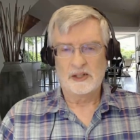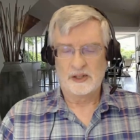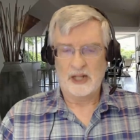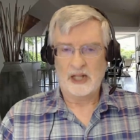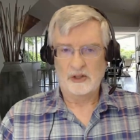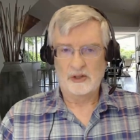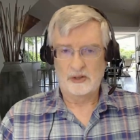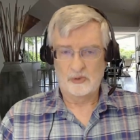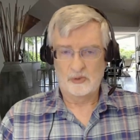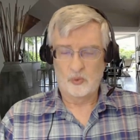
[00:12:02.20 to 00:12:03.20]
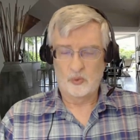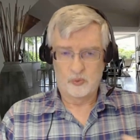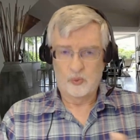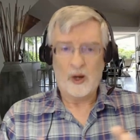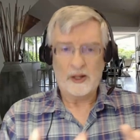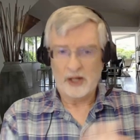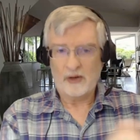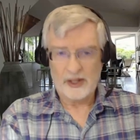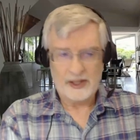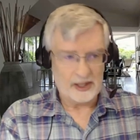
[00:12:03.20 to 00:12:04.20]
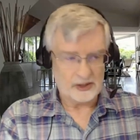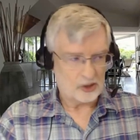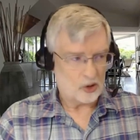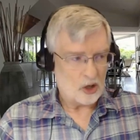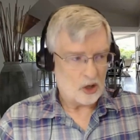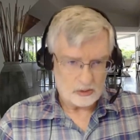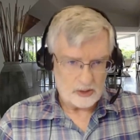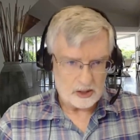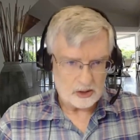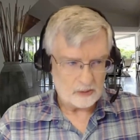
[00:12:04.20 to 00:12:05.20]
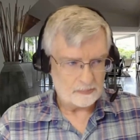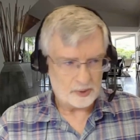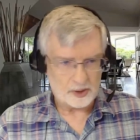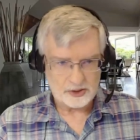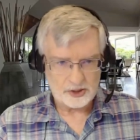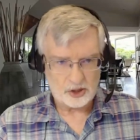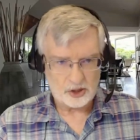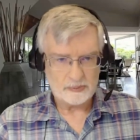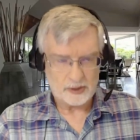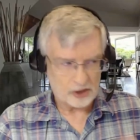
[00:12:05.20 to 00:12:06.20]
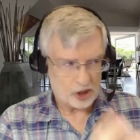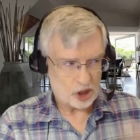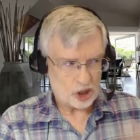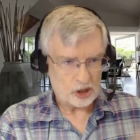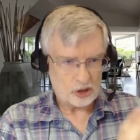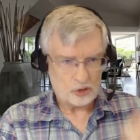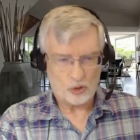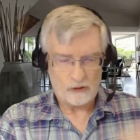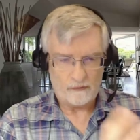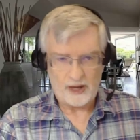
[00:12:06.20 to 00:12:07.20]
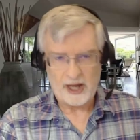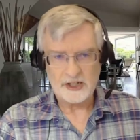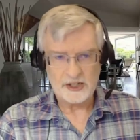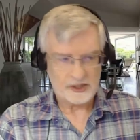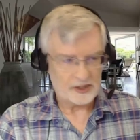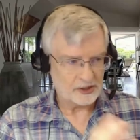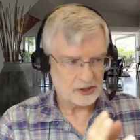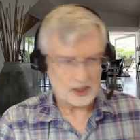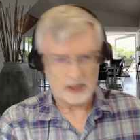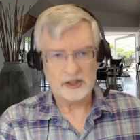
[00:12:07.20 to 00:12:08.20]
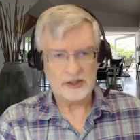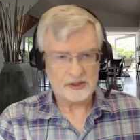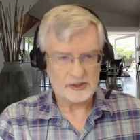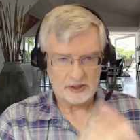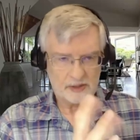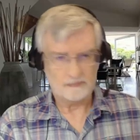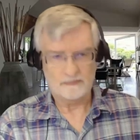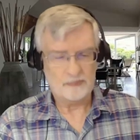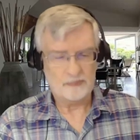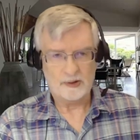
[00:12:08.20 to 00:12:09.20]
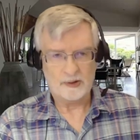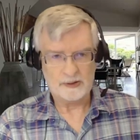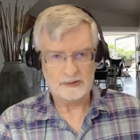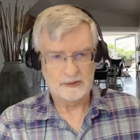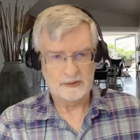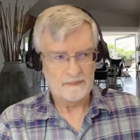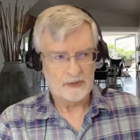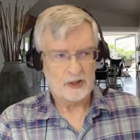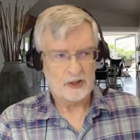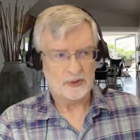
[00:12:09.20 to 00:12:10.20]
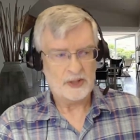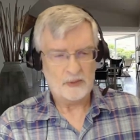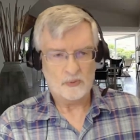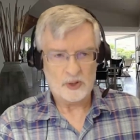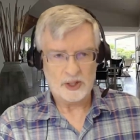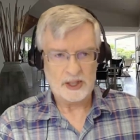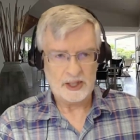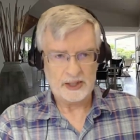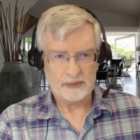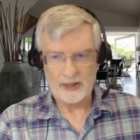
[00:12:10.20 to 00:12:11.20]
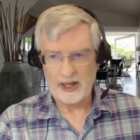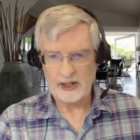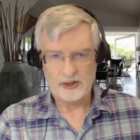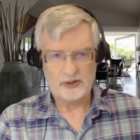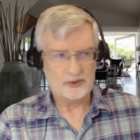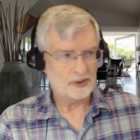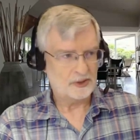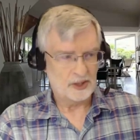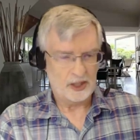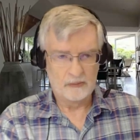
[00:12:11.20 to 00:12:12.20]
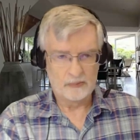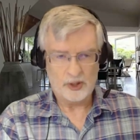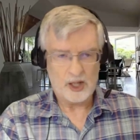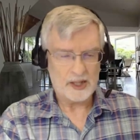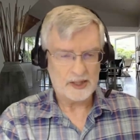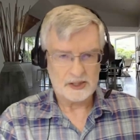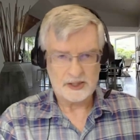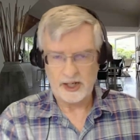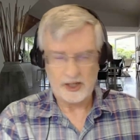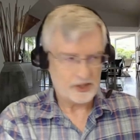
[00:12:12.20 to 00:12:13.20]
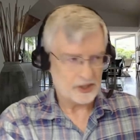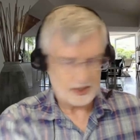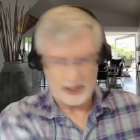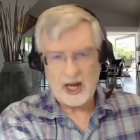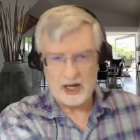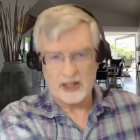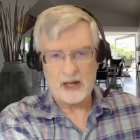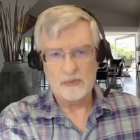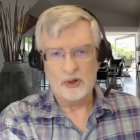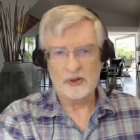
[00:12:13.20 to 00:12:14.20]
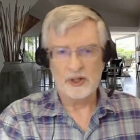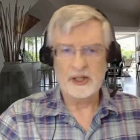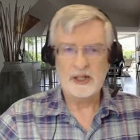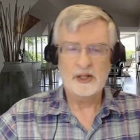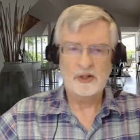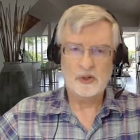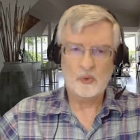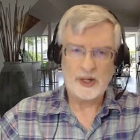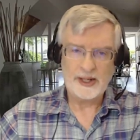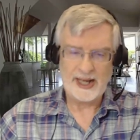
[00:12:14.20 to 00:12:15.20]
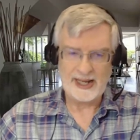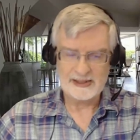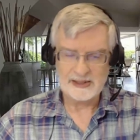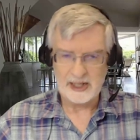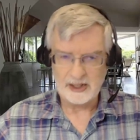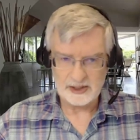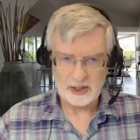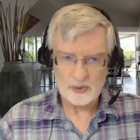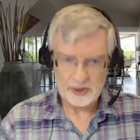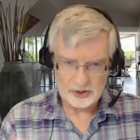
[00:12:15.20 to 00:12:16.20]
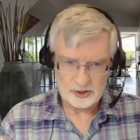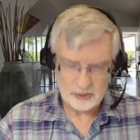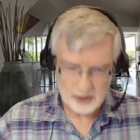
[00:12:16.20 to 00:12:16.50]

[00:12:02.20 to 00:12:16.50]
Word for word: that's what they were against. So all throughout her book, she talks about the hardcore fascist and Stalinist periods. You know, they want to get back to this embryonic stage and get out of that mode and get into the white hat side because they want to